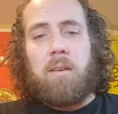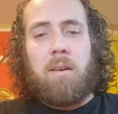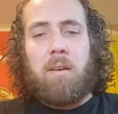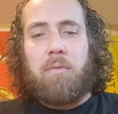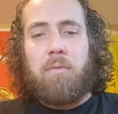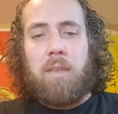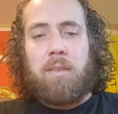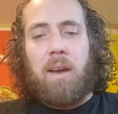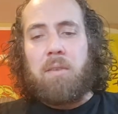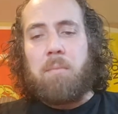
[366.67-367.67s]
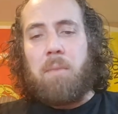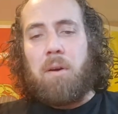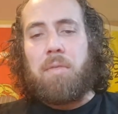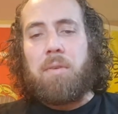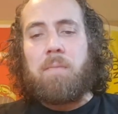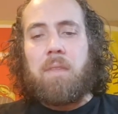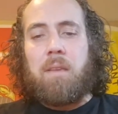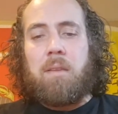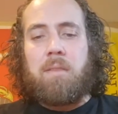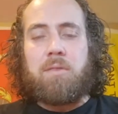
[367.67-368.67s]
for the entire month.
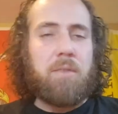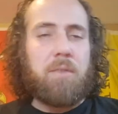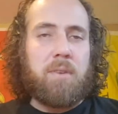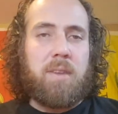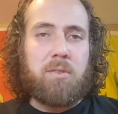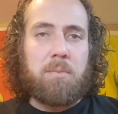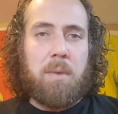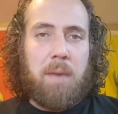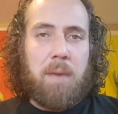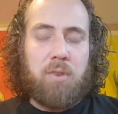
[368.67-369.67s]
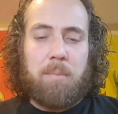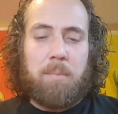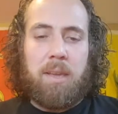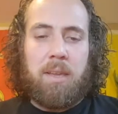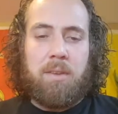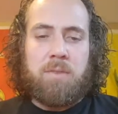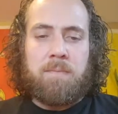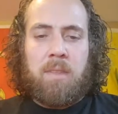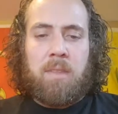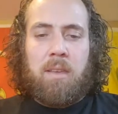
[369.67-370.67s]
There's different tiers on my Patreon page.
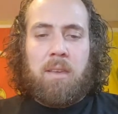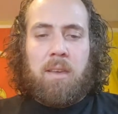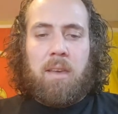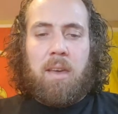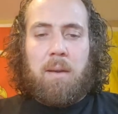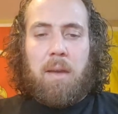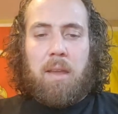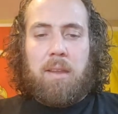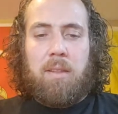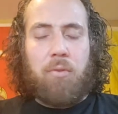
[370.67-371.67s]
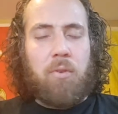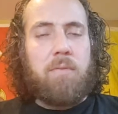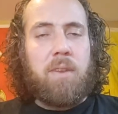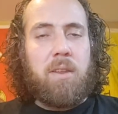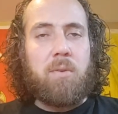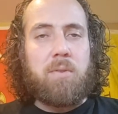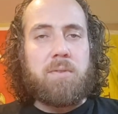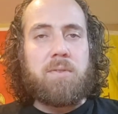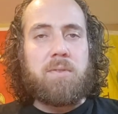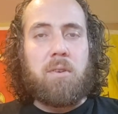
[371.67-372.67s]
I did 3
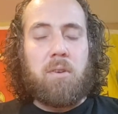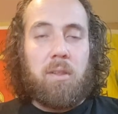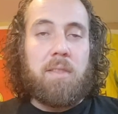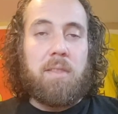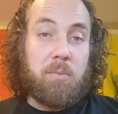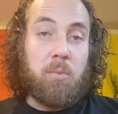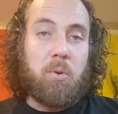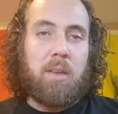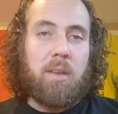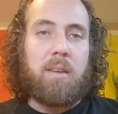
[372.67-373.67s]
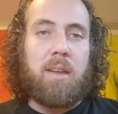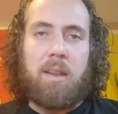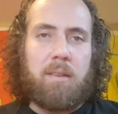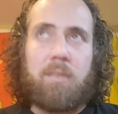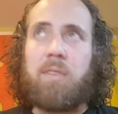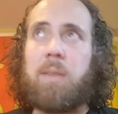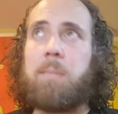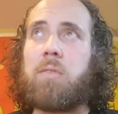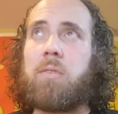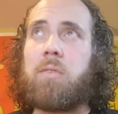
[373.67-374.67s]
videos early this morning. I didn't sleep
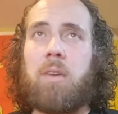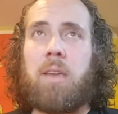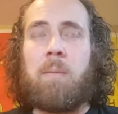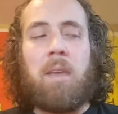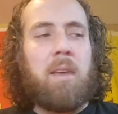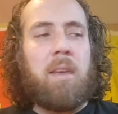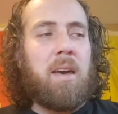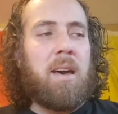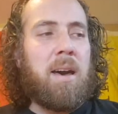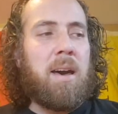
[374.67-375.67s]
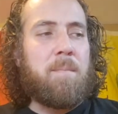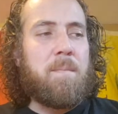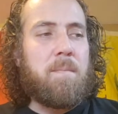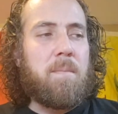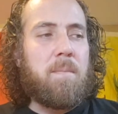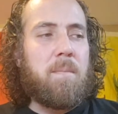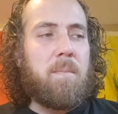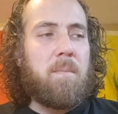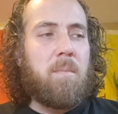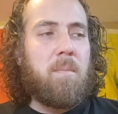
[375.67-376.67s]
yesterday.
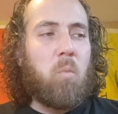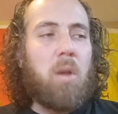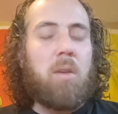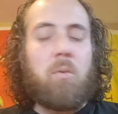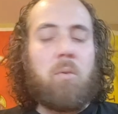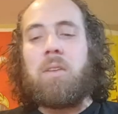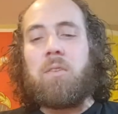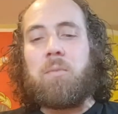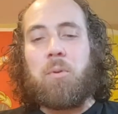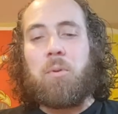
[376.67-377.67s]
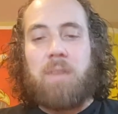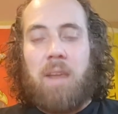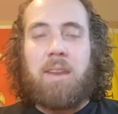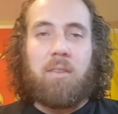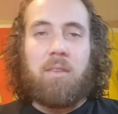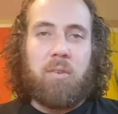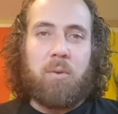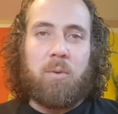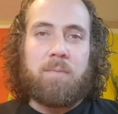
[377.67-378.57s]
One is pertaining to